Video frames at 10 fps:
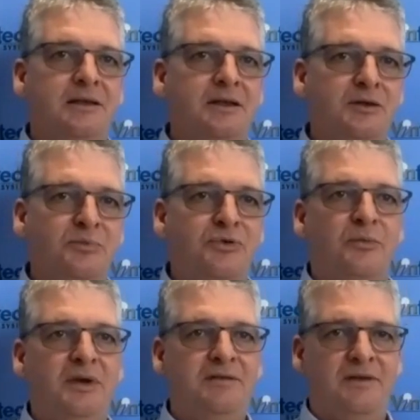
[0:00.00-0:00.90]
that you
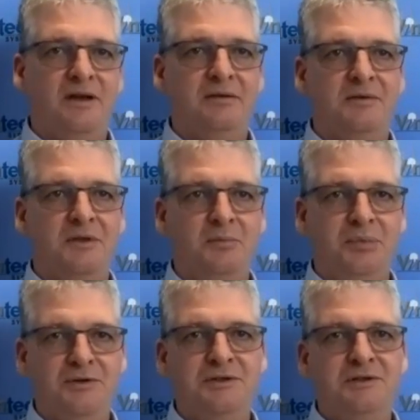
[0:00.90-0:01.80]
probably find the
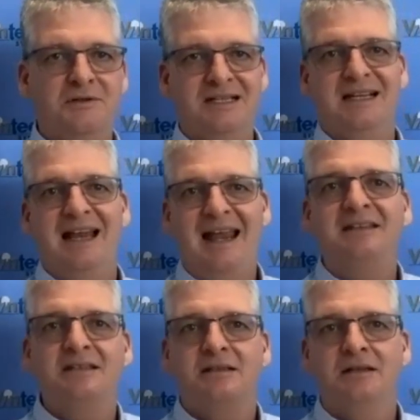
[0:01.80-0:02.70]
Bluetooth is
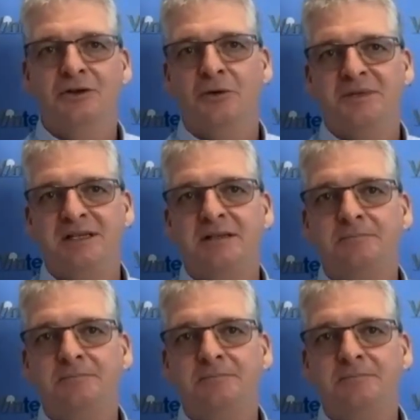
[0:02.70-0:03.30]
less adopted.